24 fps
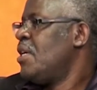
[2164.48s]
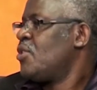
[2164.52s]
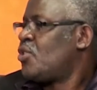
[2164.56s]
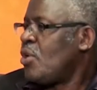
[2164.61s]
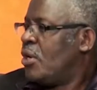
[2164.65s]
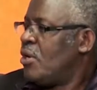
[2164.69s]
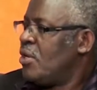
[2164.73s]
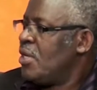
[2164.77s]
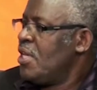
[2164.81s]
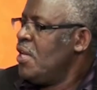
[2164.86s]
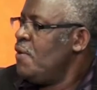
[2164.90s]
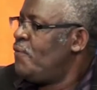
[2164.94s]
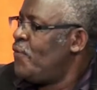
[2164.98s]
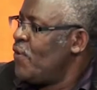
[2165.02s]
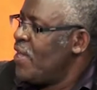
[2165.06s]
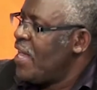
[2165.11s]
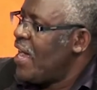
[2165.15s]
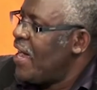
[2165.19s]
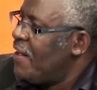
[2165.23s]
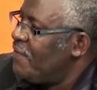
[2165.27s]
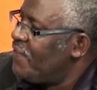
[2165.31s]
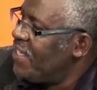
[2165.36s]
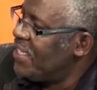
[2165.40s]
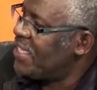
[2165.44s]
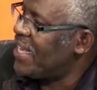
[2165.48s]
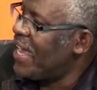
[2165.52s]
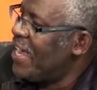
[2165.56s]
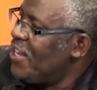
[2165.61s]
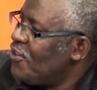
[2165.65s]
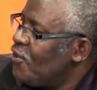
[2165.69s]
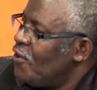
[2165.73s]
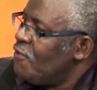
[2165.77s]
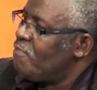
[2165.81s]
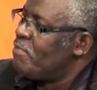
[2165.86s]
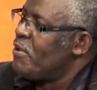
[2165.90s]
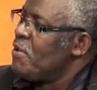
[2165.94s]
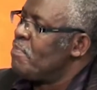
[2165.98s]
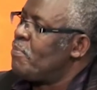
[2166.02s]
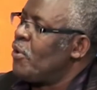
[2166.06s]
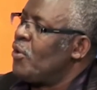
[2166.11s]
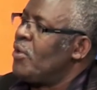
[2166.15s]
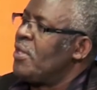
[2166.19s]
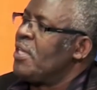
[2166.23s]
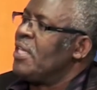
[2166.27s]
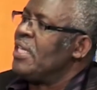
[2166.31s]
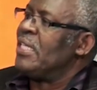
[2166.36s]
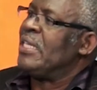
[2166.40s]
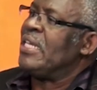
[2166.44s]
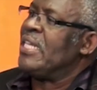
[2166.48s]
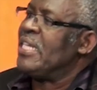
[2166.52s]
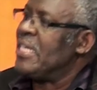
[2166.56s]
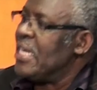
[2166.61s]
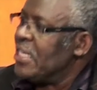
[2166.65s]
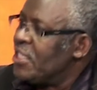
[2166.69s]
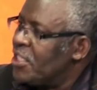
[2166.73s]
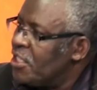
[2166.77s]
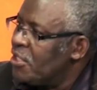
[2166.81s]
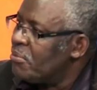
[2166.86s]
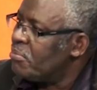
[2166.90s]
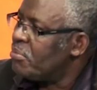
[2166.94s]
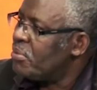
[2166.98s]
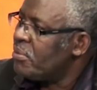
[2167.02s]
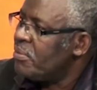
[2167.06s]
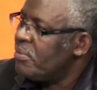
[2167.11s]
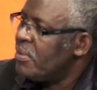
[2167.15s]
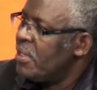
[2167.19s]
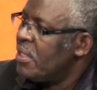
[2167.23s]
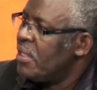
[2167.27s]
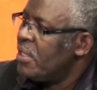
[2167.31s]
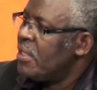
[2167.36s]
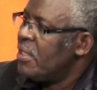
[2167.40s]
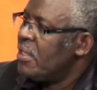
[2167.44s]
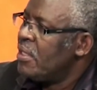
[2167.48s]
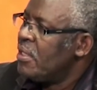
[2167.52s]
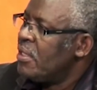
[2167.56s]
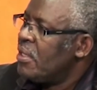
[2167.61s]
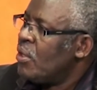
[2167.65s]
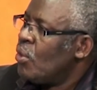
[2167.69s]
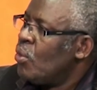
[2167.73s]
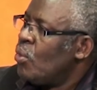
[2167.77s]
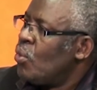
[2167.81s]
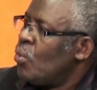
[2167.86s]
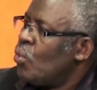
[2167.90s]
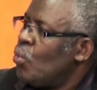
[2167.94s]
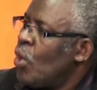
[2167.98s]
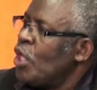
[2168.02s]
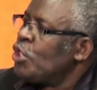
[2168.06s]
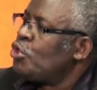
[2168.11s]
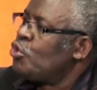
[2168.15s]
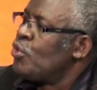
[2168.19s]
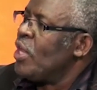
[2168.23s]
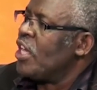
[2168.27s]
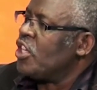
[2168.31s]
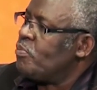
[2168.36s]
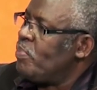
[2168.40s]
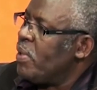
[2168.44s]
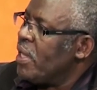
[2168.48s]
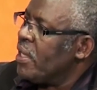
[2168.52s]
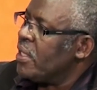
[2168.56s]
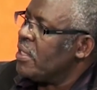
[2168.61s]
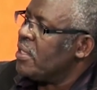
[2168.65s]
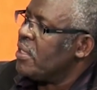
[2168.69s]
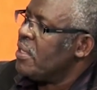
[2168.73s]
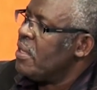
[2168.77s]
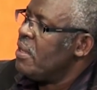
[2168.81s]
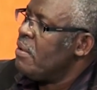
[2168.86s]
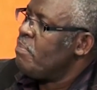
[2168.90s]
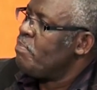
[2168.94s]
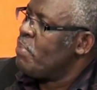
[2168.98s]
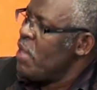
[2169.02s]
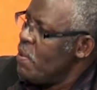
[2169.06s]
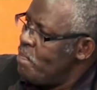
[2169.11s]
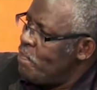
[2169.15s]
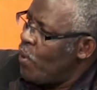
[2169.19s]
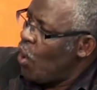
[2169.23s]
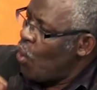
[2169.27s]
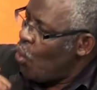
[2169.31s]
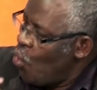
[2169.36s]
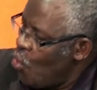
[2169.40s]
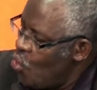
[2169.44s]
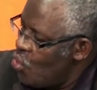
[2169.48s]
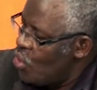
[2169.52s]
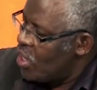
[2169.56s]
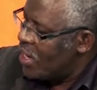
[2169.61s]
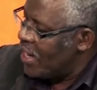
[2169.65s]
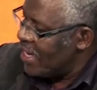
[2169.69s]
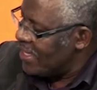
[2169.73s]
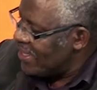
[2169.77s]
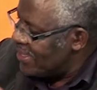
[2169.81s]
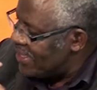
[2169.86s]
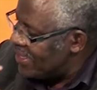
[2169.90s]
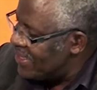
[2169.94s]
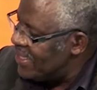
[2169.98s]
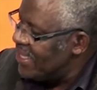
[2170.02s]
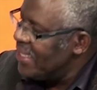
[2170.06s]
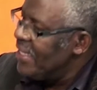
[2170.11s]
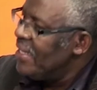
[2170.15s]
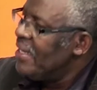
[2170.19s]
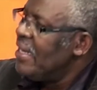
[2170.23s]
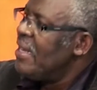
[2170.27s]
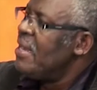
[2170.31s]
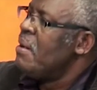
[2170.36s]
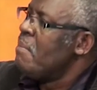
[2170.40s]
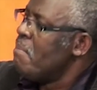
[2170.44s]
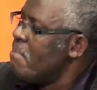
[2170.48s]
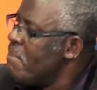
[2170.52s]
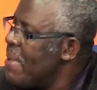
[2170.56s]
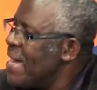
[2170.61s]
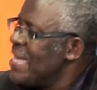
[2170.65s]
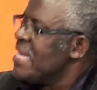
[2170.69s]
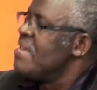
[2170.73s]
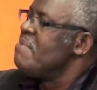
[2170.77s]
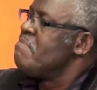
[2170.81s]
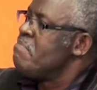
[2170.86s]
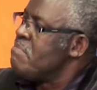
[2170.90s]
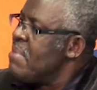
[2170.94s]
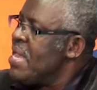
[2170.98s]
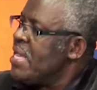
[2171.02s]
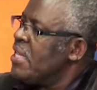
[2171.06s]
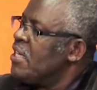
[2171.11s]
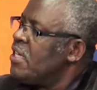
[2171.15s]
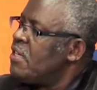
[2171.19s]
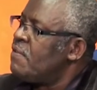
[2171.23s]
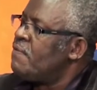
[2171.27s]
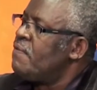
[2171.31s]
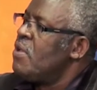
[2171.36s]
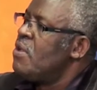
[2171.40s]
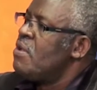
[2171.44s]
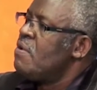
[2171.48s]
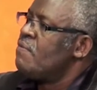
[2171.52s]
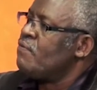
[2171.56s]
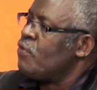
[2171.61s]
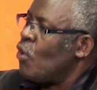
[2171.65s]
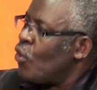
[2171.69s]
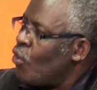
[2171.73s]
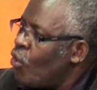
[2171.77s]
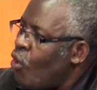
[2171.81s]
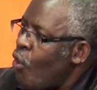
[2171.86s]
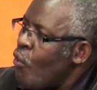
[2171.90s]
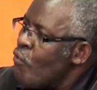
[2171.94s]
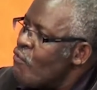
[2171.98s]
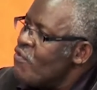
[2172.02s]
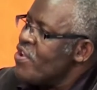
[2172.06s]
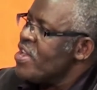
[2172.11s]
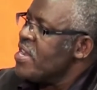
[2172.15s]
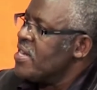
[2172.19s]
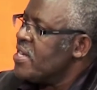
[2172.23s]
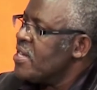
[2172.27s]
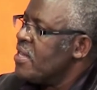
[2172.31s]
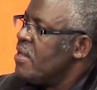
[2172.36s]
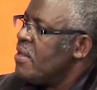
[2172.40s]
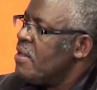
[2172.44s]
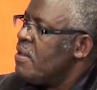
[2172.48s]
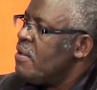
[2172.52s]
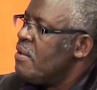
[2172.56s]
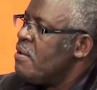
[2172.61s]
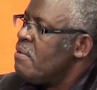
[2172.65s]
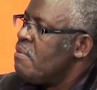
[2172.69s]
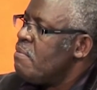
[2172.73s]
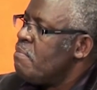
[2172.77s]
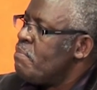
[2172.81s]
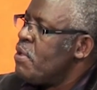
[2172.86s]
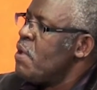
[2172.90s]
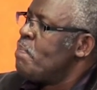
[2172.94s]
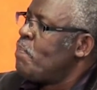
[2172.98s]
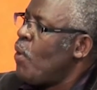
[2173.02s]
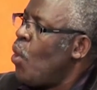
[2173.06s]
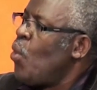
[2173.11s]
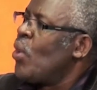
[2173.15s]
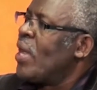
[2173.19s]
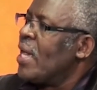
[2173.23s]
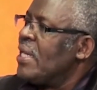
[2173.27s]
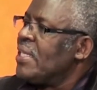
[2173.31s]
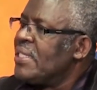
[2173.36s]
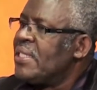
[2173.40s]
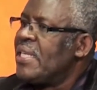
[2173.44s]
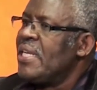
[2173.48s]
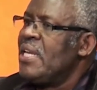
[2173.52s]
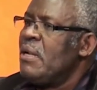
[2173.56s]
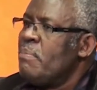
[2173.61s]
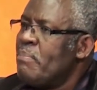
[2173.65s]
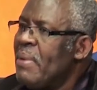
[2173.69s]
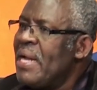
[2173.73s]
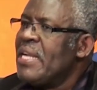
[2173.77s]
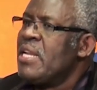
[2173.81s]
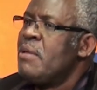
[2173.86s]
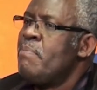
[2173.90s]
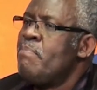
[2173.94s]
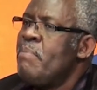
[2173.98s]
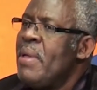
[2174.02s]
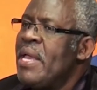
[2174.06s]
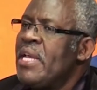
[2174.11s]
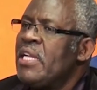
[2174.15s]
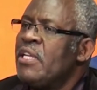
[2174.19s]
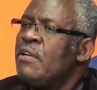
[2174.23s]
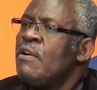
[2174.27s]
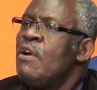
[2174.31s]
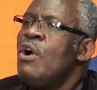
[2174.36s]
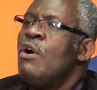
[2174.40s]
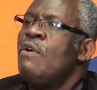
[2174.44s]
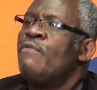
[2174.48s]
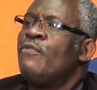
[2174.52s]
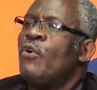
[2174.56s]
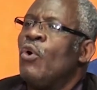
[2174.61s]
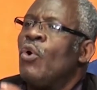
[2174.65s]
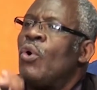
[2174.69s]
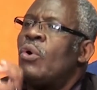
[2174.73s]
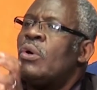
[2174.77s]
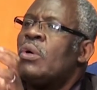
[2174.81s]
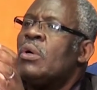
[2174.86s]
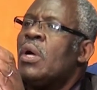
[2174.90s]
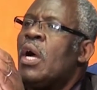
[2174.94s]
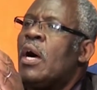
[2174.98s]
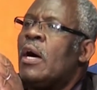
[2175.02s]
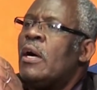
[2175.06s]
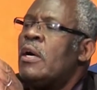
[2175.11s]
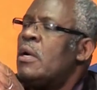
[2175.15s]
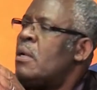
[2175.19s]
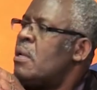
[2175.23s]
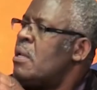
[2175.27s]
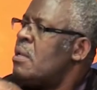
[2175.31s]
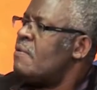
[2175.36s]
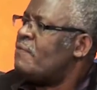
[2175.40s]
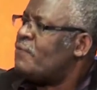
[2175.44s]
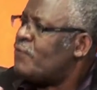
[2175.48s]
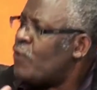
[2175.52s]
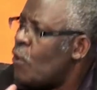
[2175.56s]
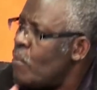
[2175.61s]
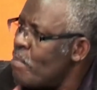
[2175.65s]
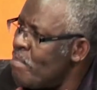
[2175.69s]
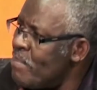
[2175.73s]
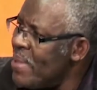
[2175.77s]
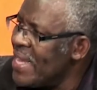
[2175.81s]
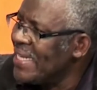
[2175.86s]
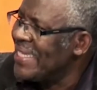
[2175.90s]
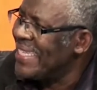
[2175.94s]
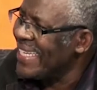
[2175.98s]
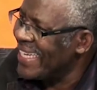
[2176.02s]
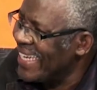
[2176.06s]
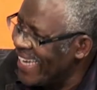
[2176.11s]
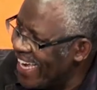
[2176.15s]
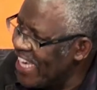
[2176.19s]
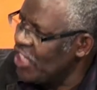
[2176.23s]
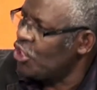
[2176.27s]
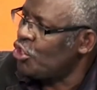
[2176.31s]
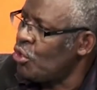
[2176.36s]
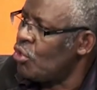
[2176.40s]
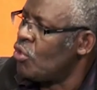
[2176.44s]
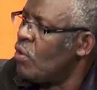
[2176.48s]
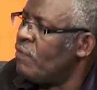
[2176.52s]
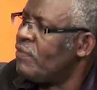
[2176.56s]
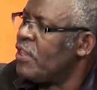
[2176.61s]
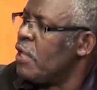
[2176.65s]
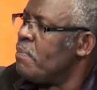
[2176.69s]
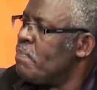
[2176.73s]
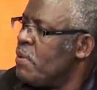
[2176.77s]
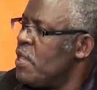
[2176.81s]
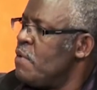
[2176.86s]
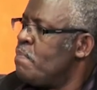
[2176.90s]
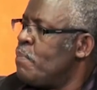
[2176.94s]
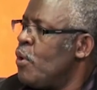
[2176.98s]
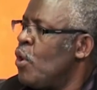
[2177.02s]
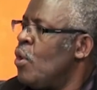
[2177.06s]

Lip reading: So if we have this kind of people in leadership, what do you expect? People who can steal money meant for COVID. People who can steal money meant for medication of the people.